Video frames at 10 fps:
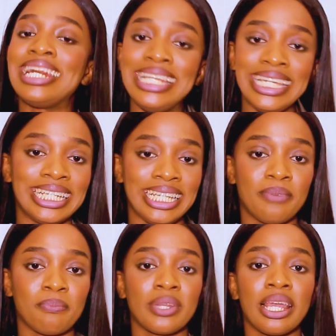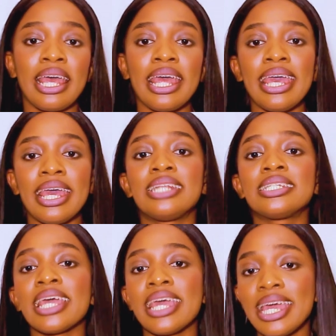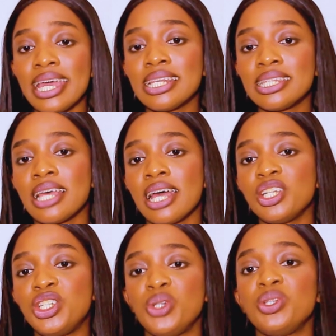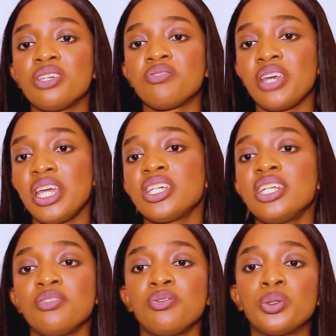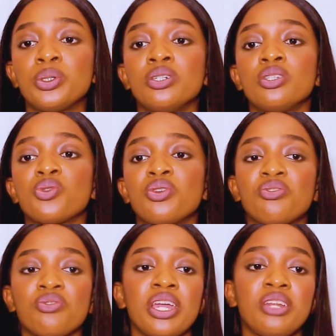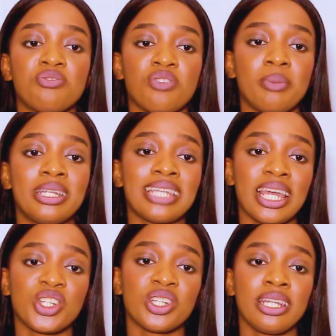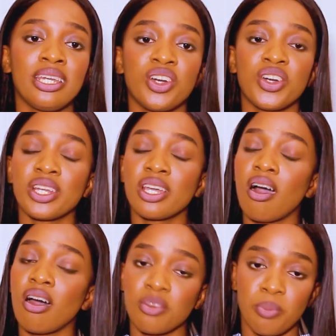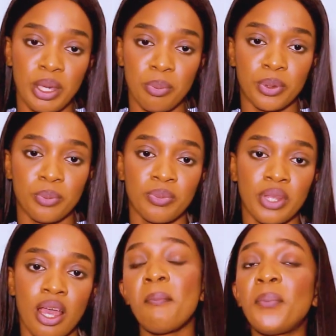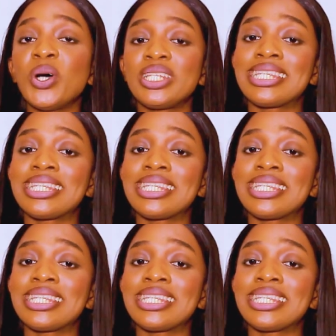legally. It is the duty of each individual to refrain from intentionally hurting other people. Put